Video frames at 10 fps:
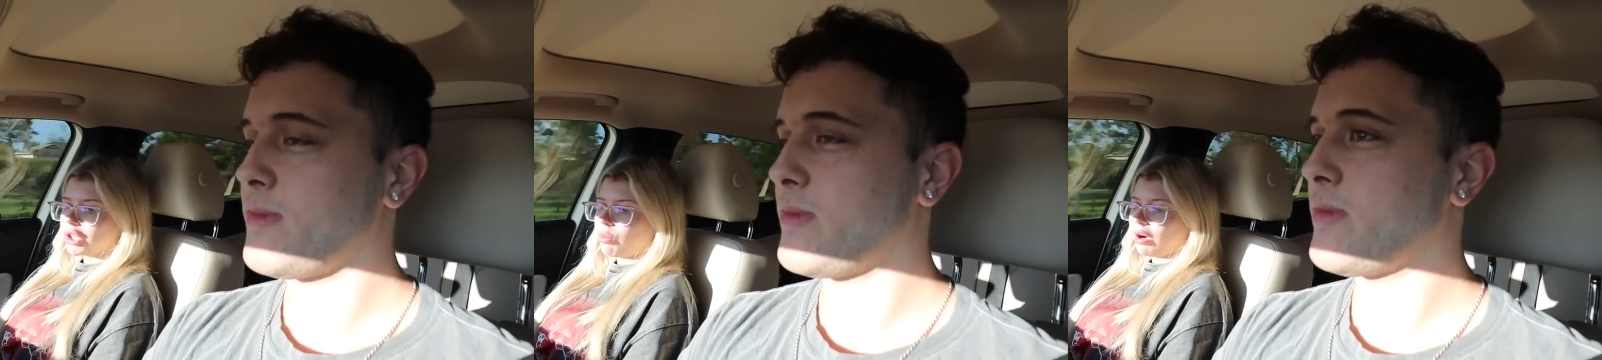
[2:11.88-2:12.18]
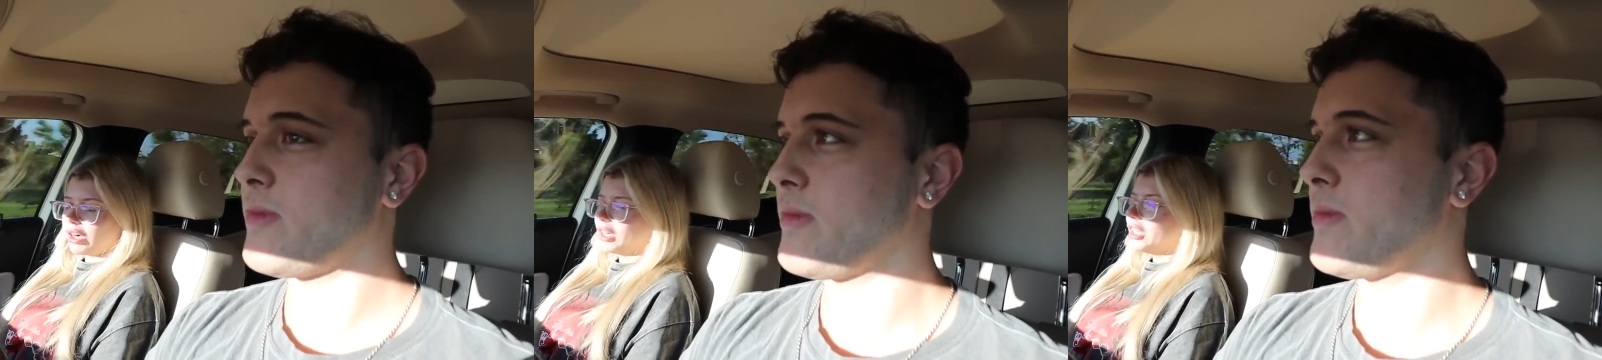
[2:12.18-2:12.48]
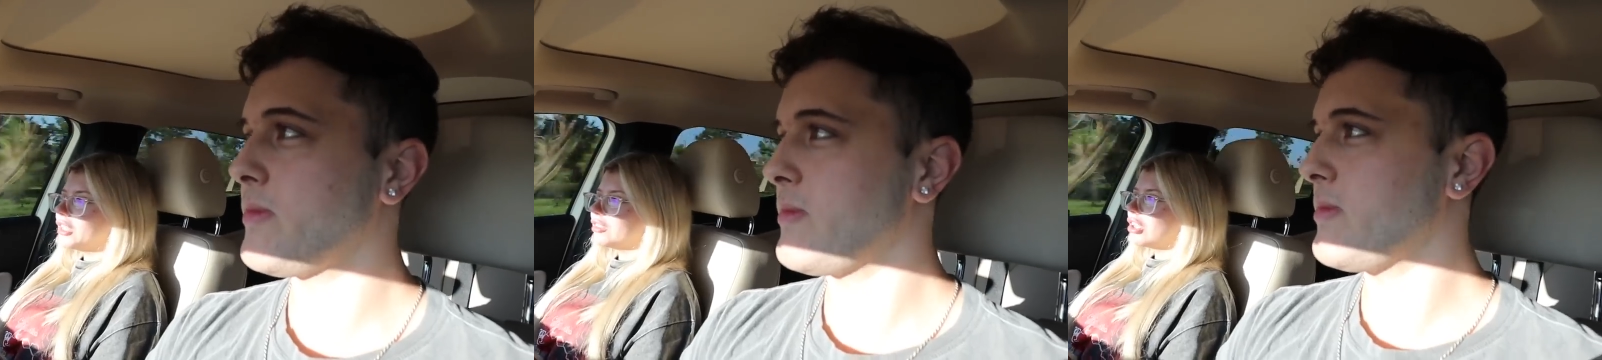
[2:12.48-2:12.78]
Speaker 1: drink water.
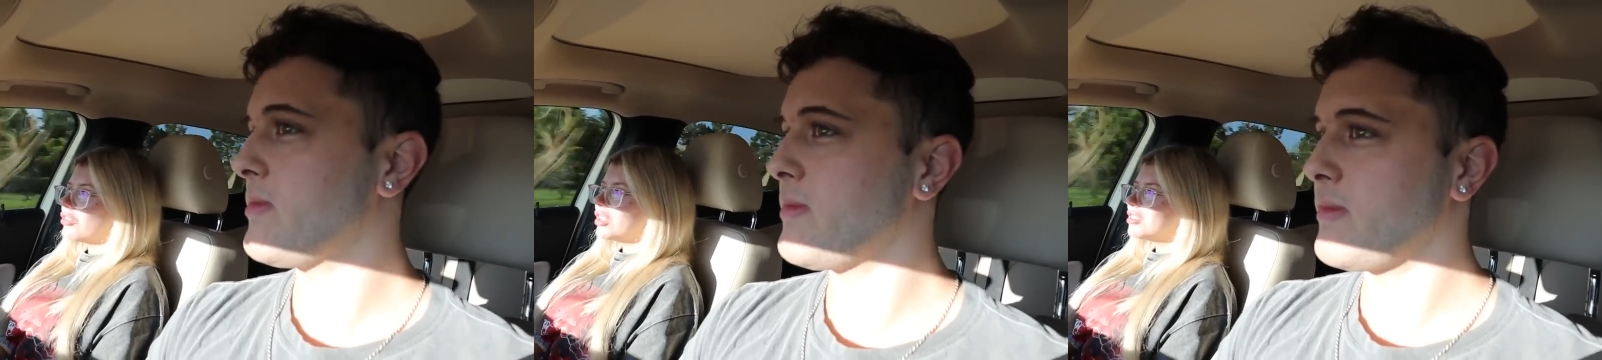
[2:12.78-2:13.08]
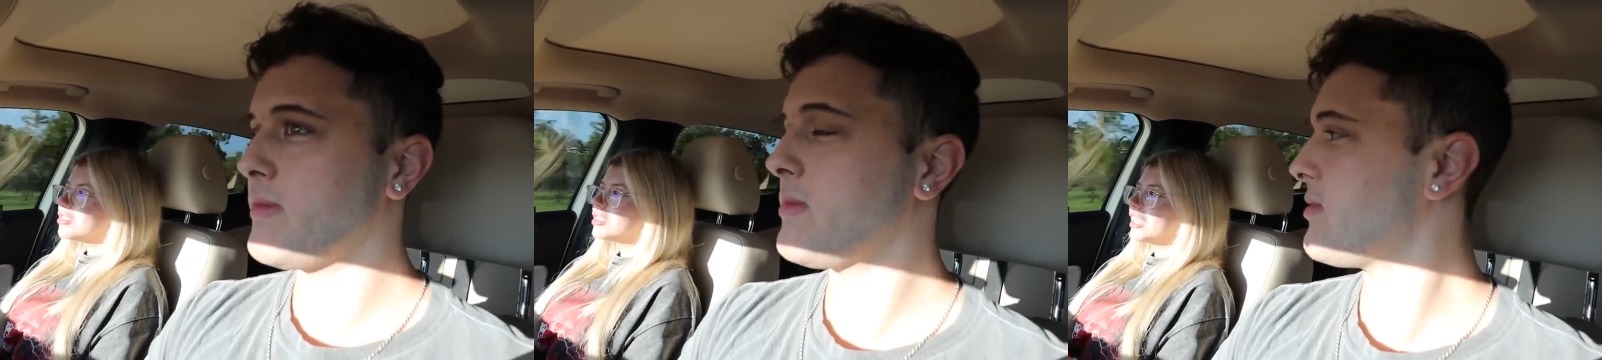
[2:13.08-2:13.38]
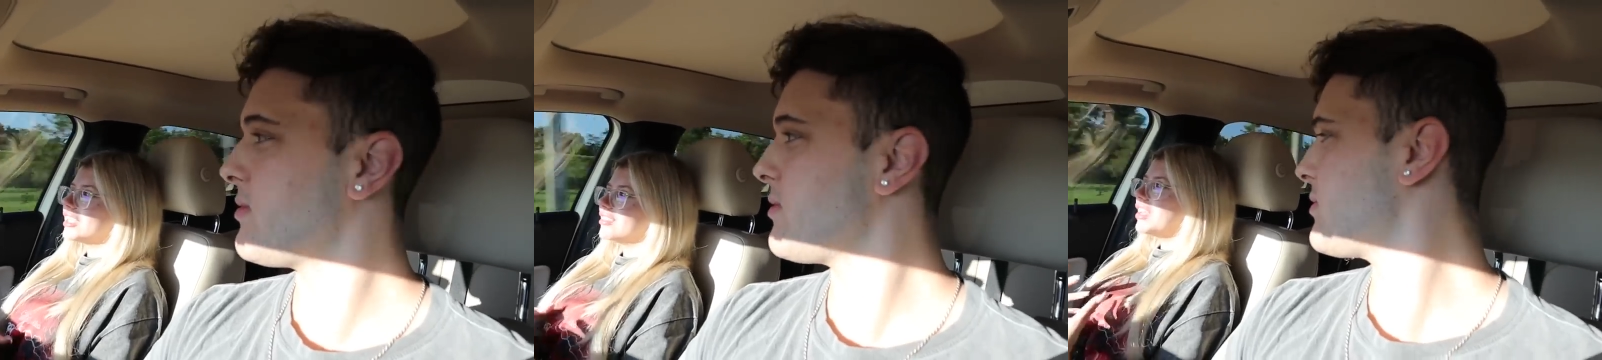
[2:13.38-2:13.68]
So this is,
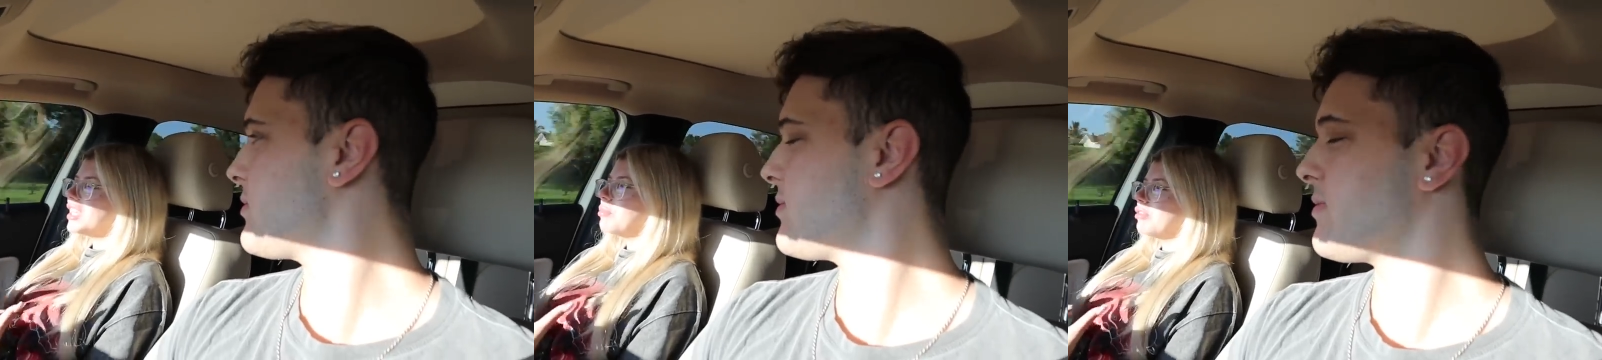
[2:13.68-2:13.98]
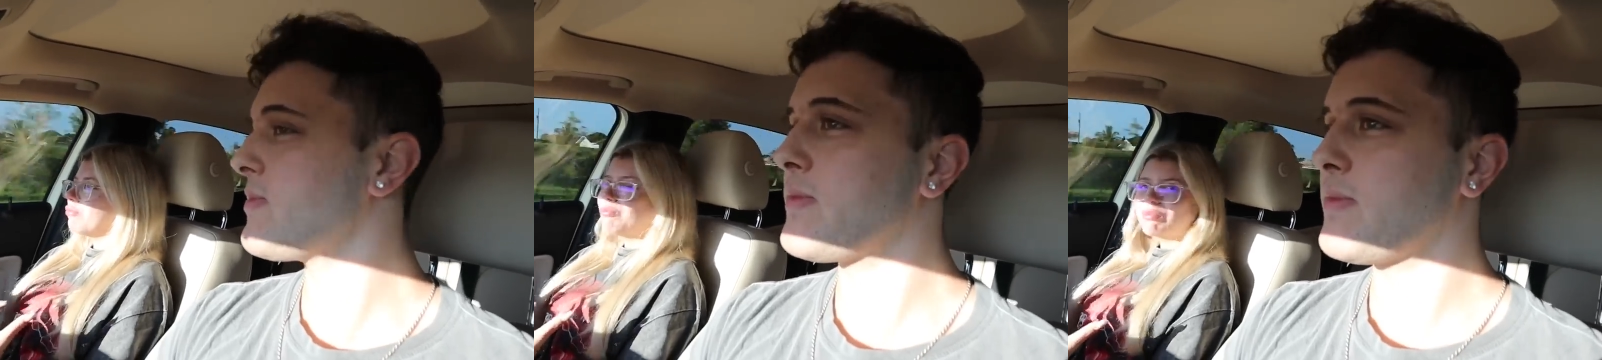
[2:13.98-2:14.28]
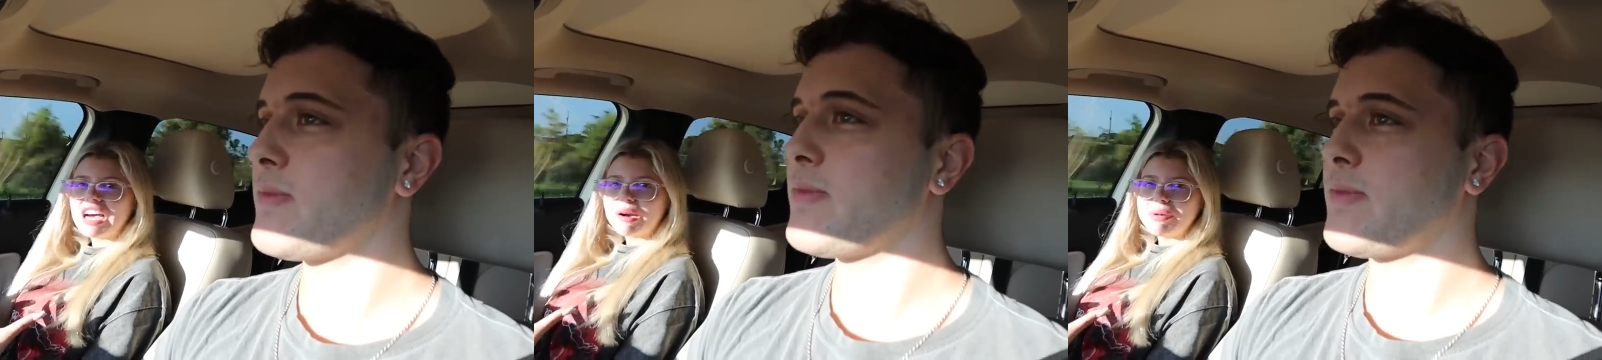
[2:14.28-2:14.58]
like, making me
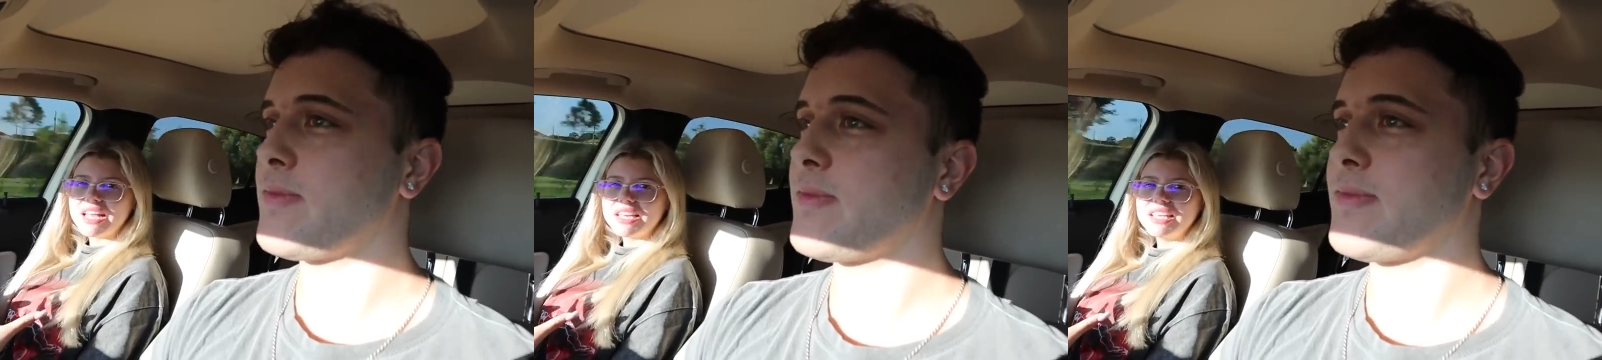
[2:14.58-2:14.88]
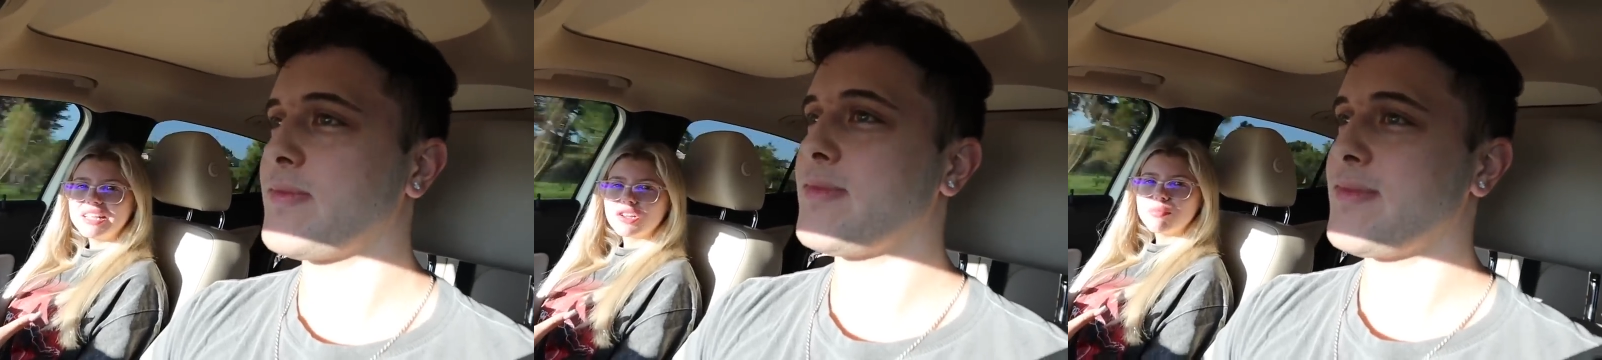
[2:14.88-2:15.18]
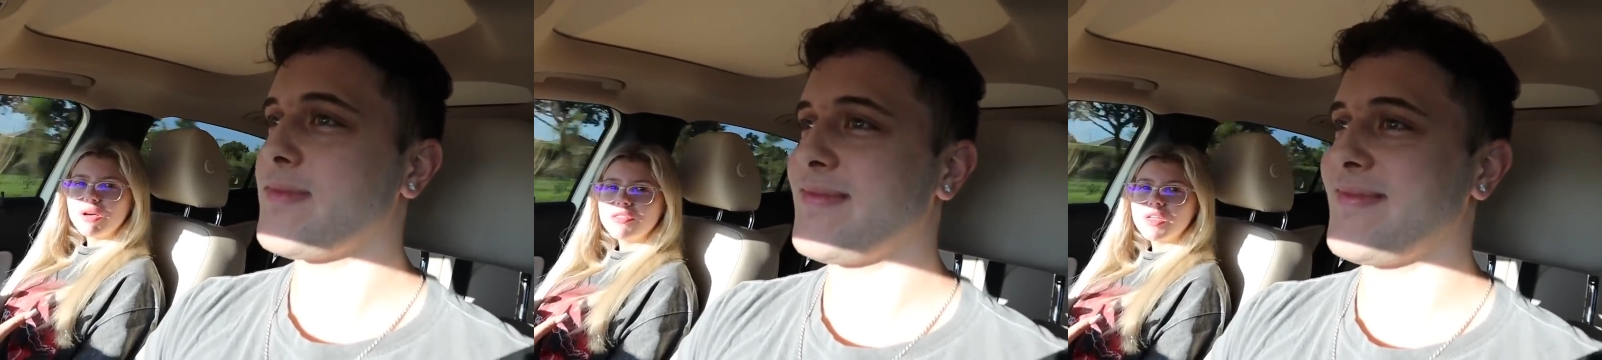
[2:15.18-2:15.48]
kind of panicky a
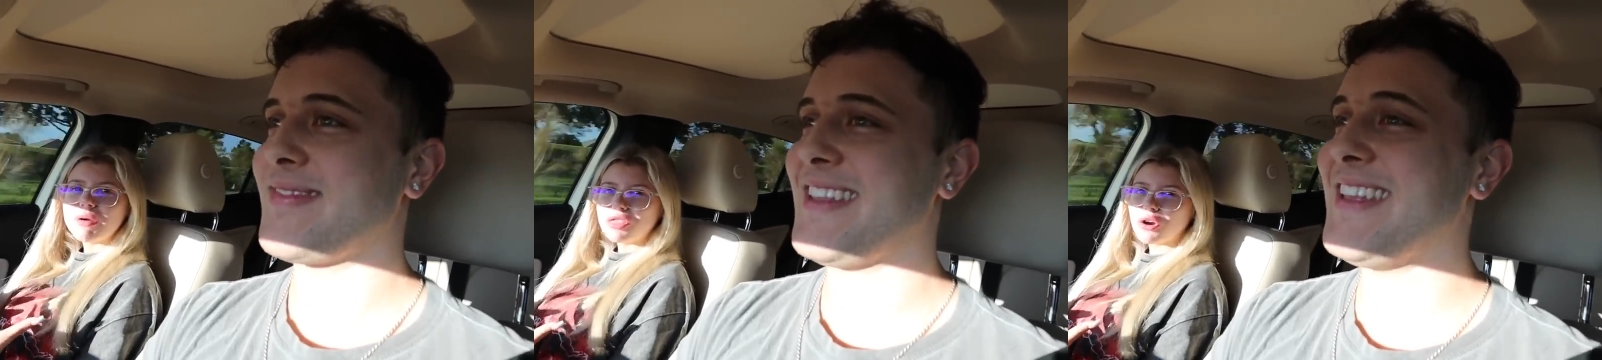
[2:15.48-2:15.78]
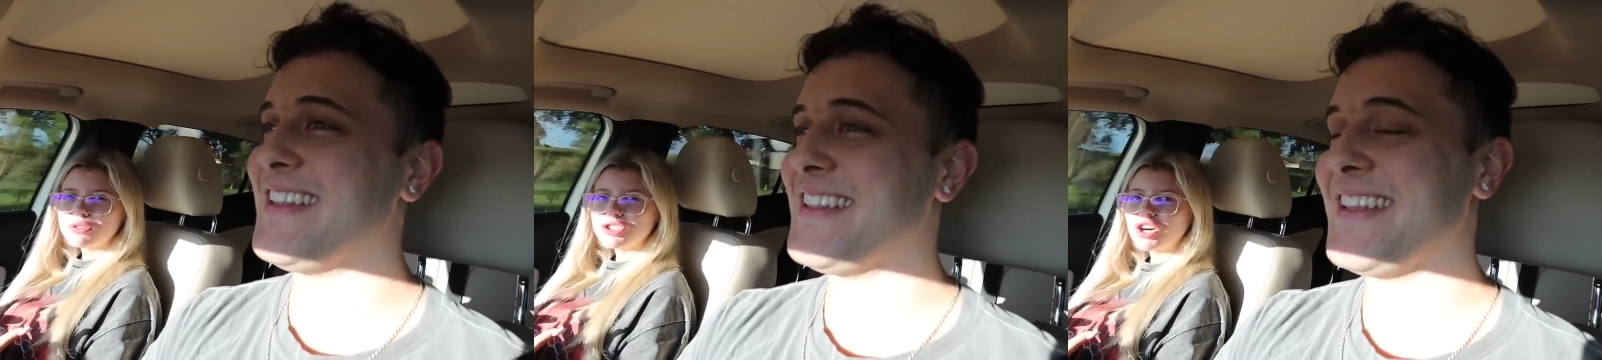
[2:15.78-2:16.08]
little bit that my throat's